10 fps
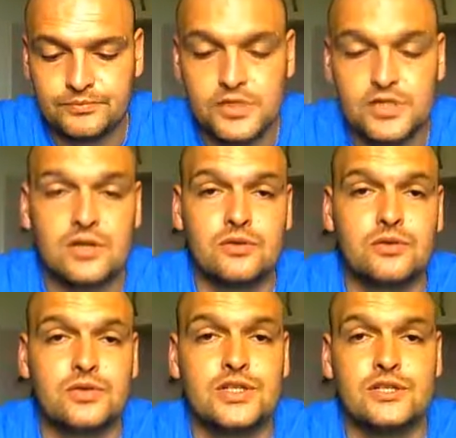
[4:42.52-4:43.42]
So
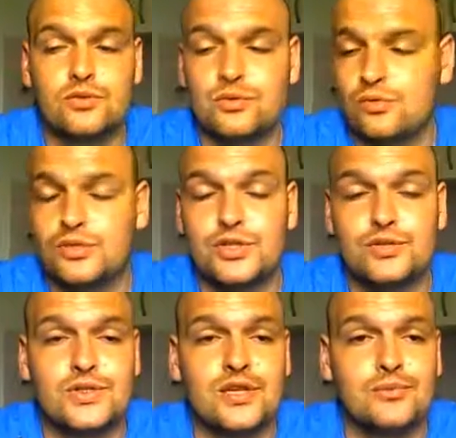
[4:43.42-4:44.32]
she's all
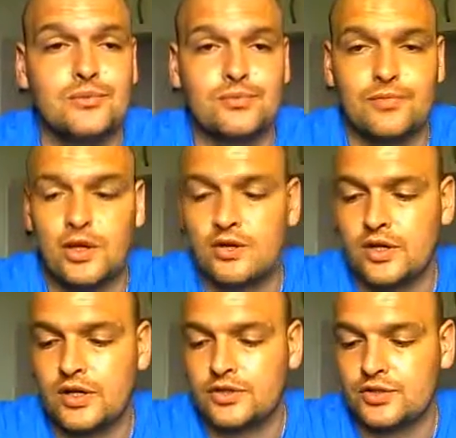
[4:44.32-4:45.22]
juiced up on
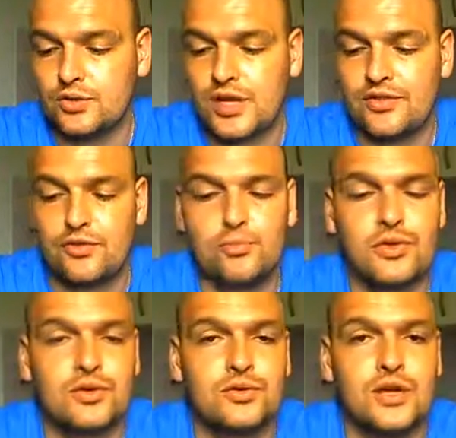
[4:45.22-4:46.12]
a dual Kentville
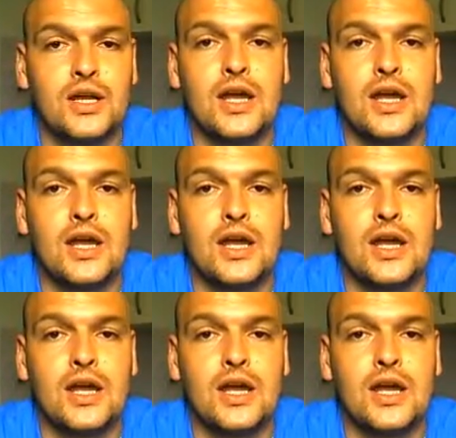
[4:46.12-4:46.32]
build